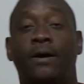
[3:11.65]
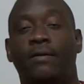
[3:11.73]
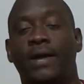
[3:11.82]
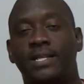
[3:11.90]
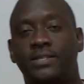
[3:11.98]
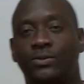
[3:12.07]
All
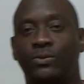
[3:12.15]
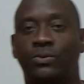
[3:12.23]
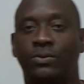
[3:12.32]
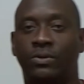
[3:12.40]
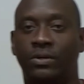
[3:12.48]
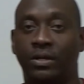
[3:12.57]
right, so
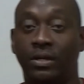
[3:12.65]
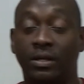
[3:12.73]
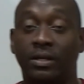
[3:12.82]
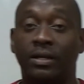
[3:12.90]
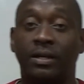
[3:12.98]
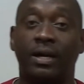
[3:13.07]

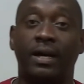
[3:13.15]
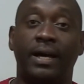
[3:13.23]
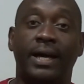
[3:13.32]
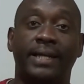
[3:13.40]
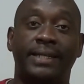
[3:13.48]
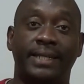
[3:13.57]
look
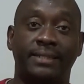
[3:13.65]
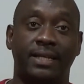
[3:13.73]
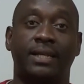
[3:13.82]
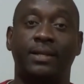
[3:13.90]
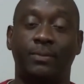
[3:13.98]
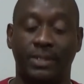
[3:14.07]
at
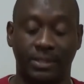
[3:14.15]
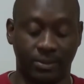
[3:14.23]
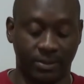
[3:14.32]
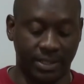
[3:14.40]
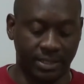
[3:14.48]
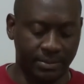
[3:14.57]
exactly what I'm
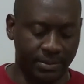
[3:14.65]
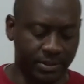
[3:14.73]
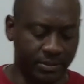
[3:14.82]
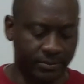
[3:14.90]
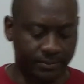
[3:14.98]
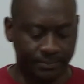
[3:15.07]
talking
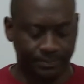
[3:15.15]
about now.